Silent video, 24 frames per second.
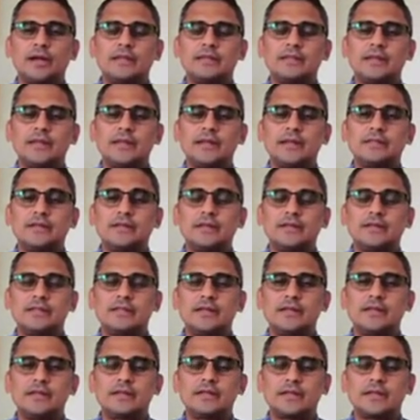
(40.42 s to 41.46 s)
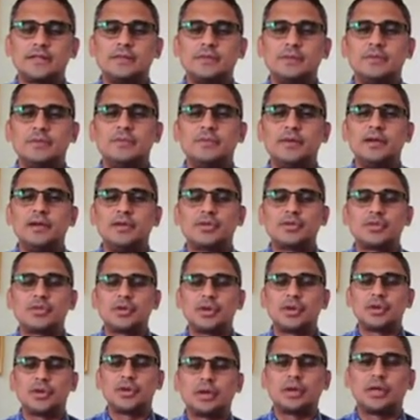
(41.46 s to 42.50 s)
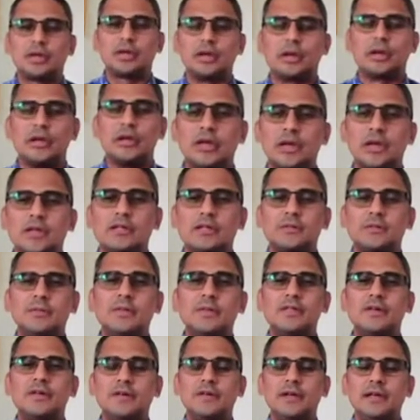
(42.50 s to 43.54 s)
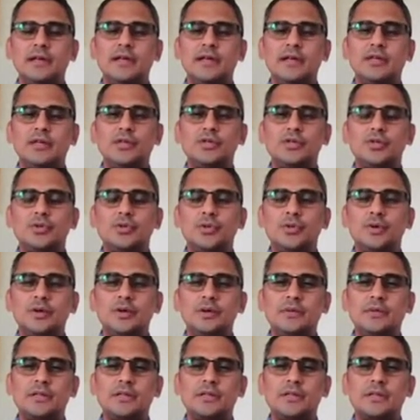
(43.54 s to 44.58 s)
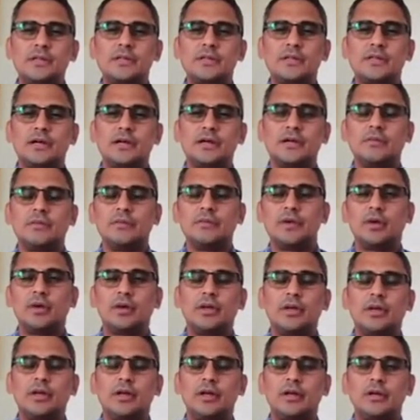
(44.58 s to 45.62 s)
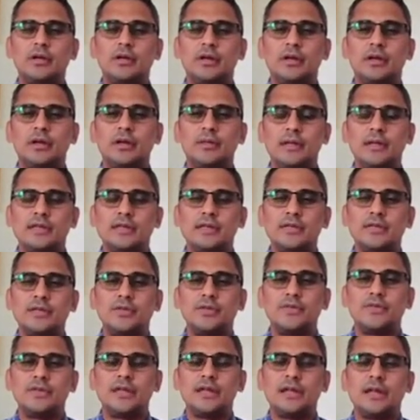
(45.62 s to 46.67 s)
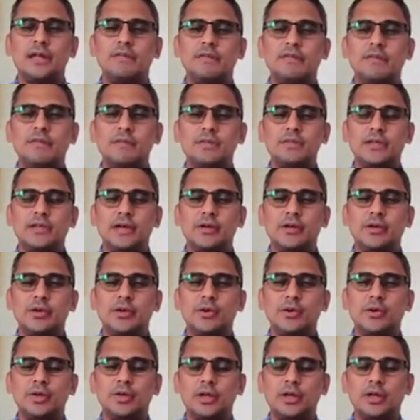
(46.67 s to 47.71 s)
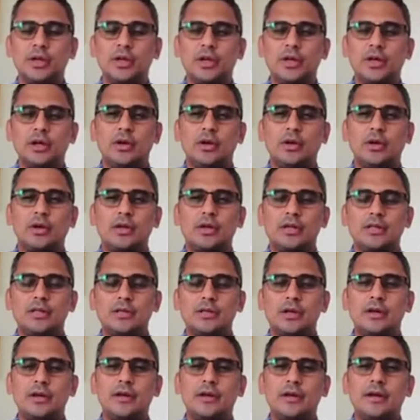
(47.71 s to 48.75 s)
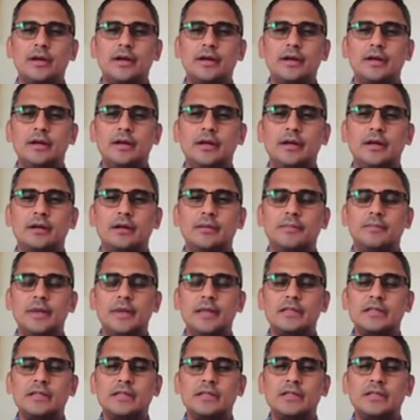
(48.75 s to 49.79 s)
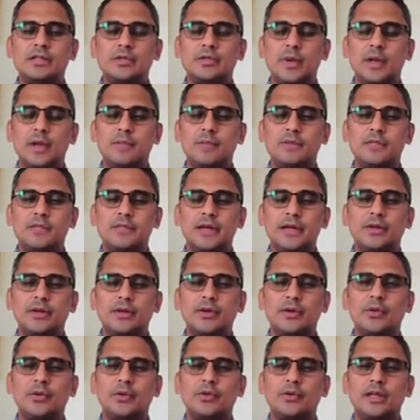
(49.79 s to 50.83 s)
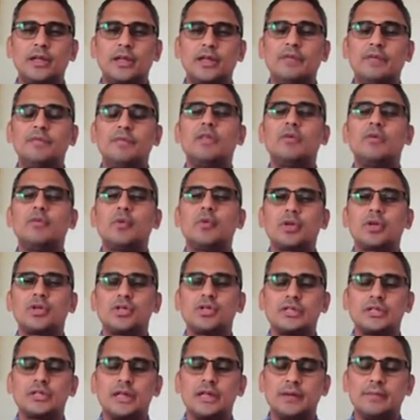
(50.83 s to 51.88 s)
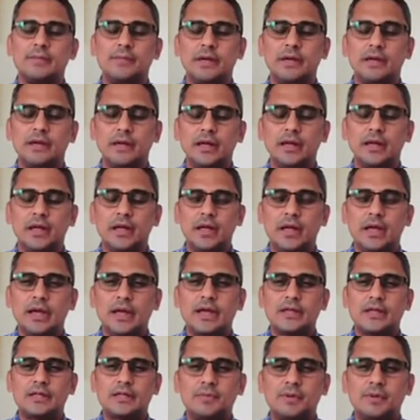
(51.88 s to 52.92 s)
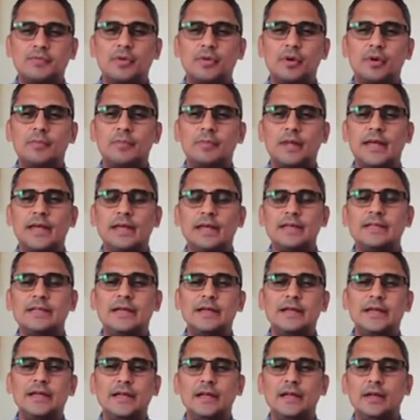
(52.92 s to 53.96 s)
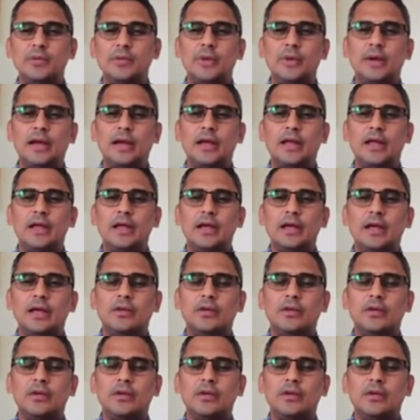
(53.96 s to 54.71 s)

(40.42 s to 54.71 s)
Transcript: Titan's case, the resilience has been pretty strong. Specifically in its jewelry business, where on a year-on-year basis, you've seen 11% growth. On a consolidated basis, 12% growth. And even the watches segment has performed exceedingly well.